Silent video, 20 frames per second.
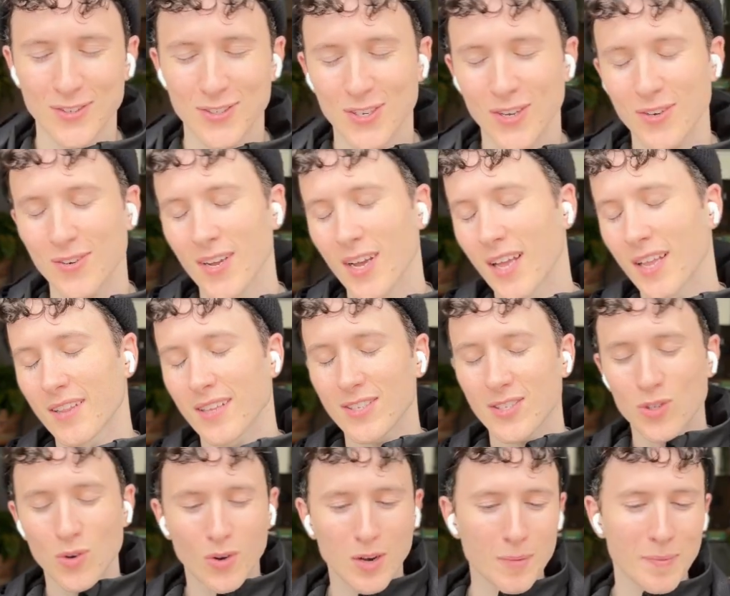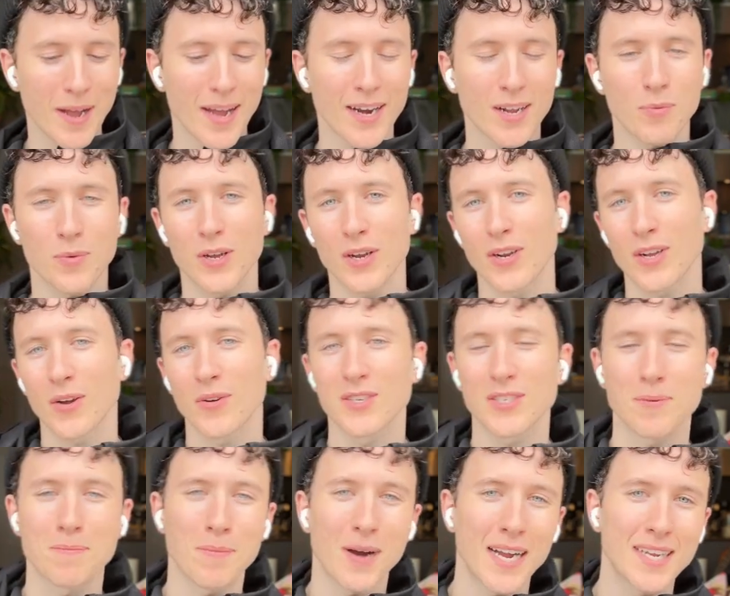So let's talk about it. We're going to go into
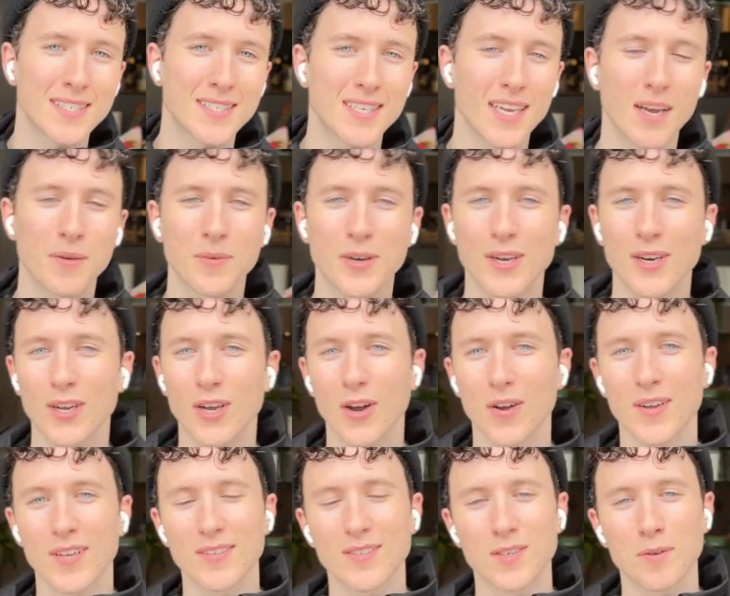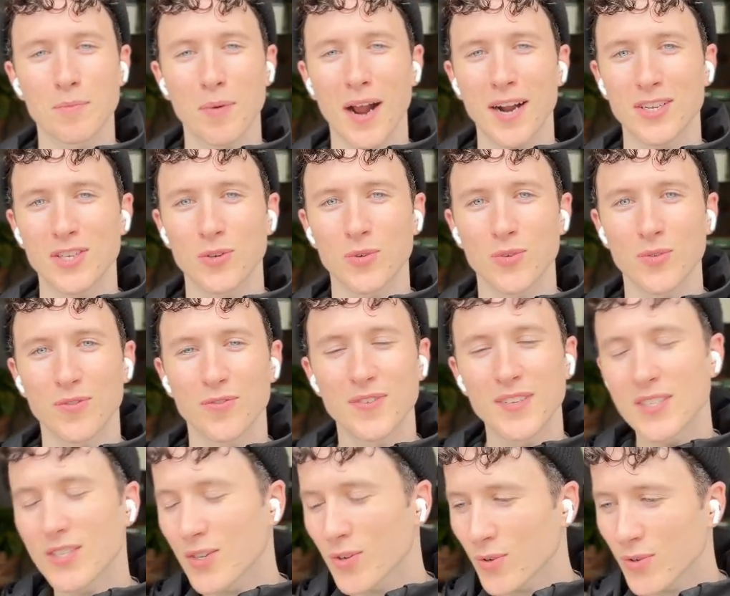mindset. We're going to go into practical
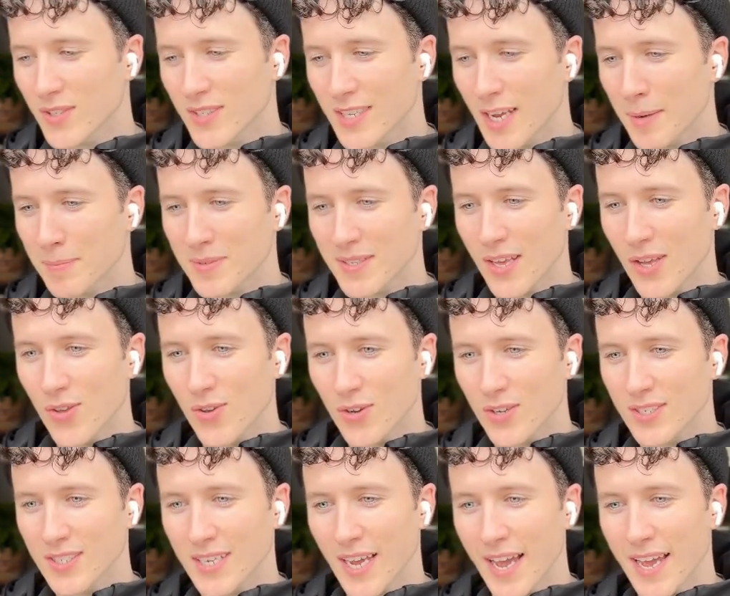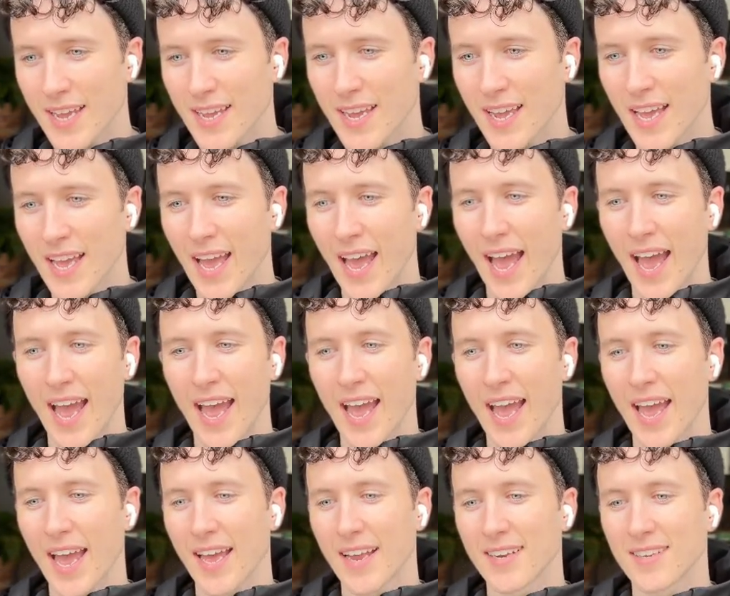physical steps that you can take
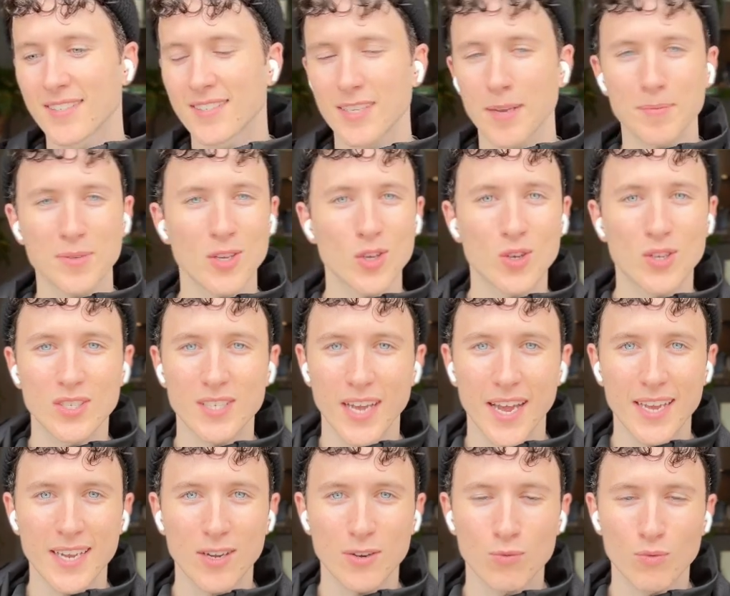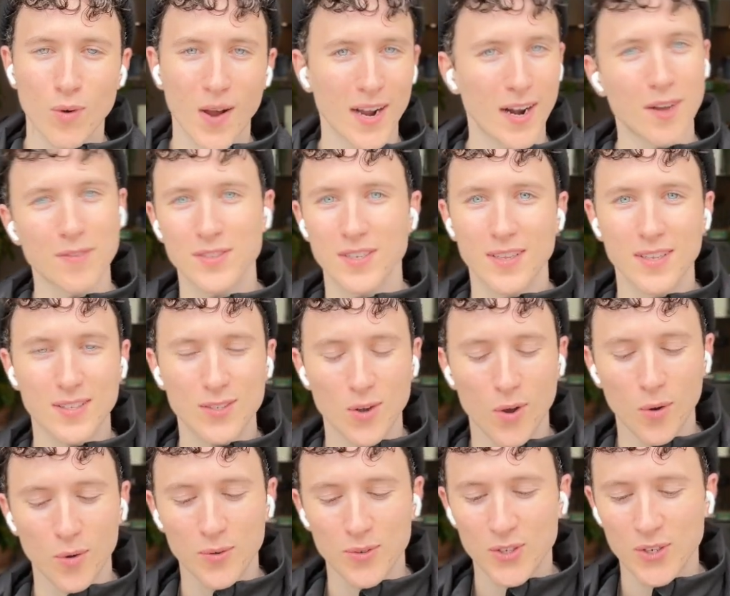and steps that you can take right after this
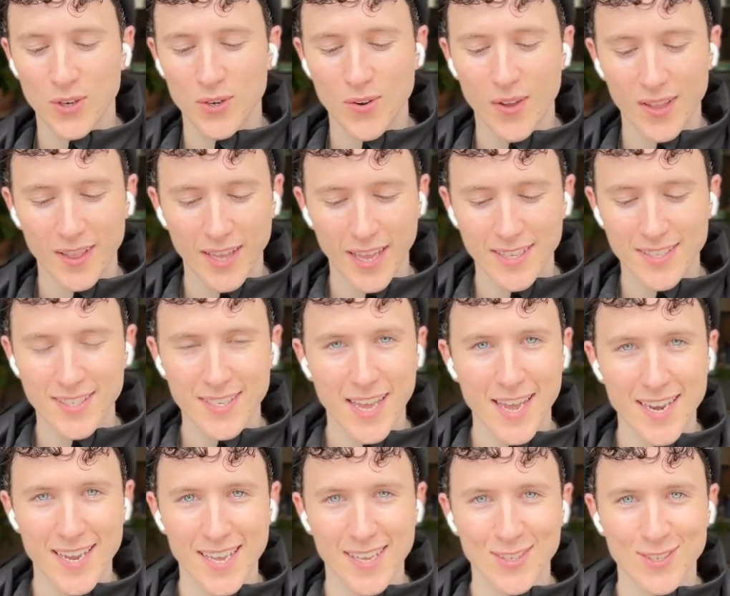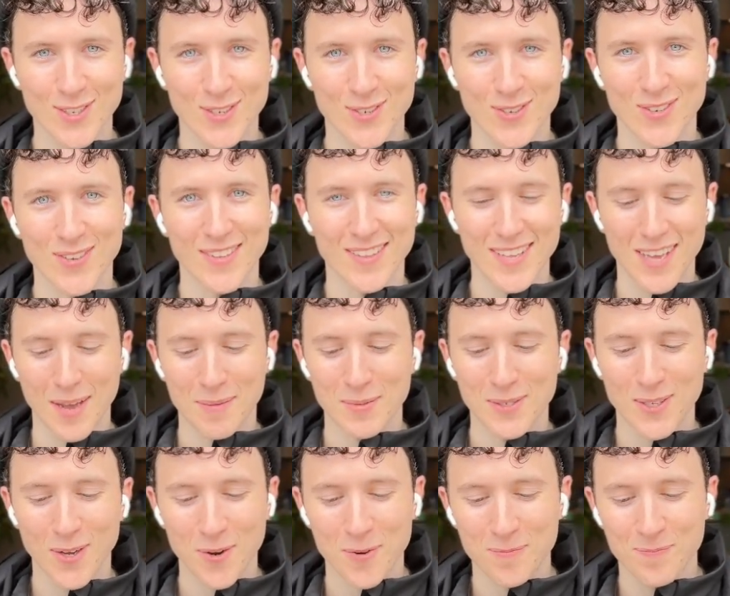call. So let's get into the
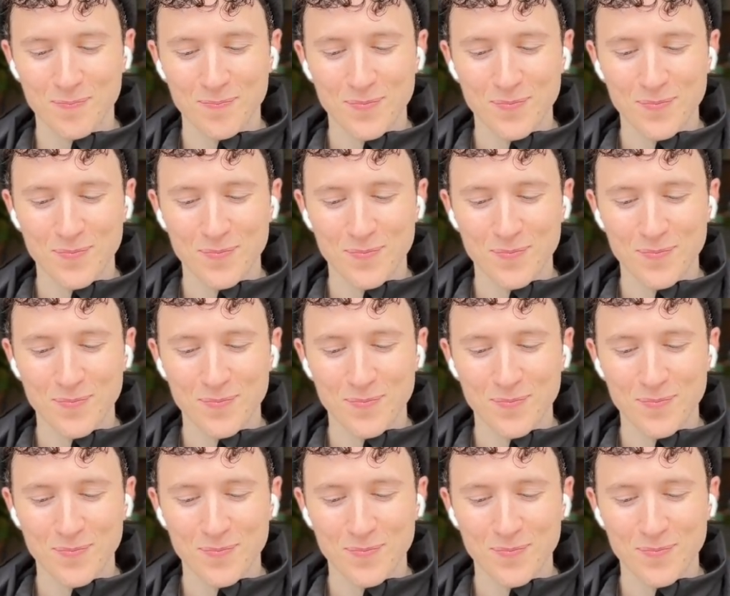episode.